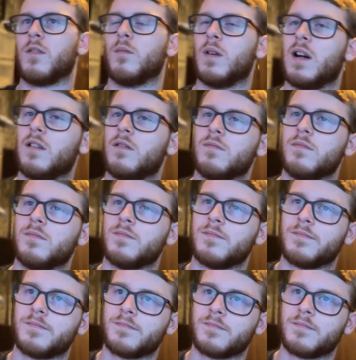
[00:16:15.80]
Wow.
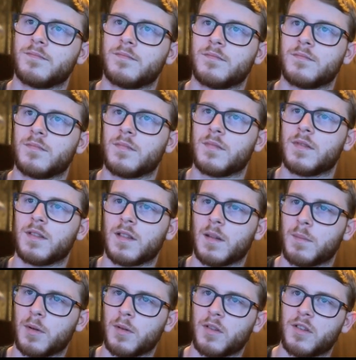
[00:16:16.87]

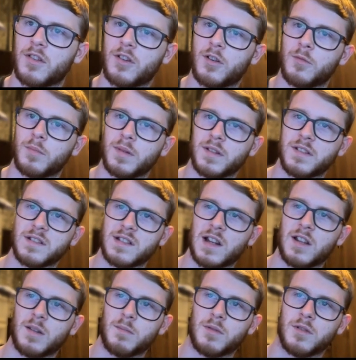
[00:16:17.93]
Opponent's throwing pieces
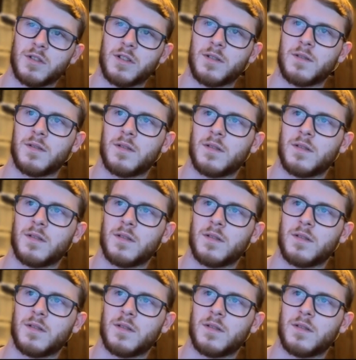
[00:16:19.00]
down the board